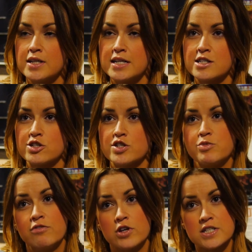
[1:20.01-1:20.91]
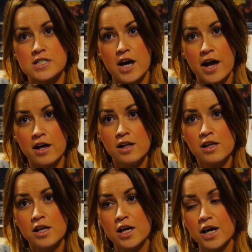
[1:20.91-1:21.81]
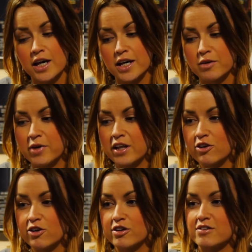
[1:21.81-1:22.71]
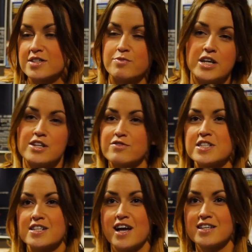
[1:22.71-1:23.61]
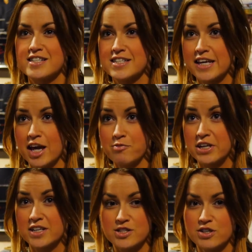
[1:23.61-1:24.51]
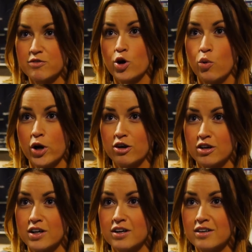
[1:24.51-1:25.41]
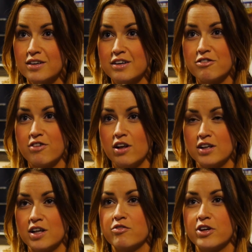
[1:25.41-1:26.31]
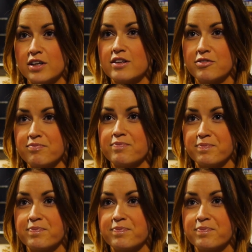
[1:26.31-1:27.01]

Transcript: that dancers be versatile um, and learn as many different styles as they can because you never know what you're going to fall in love with.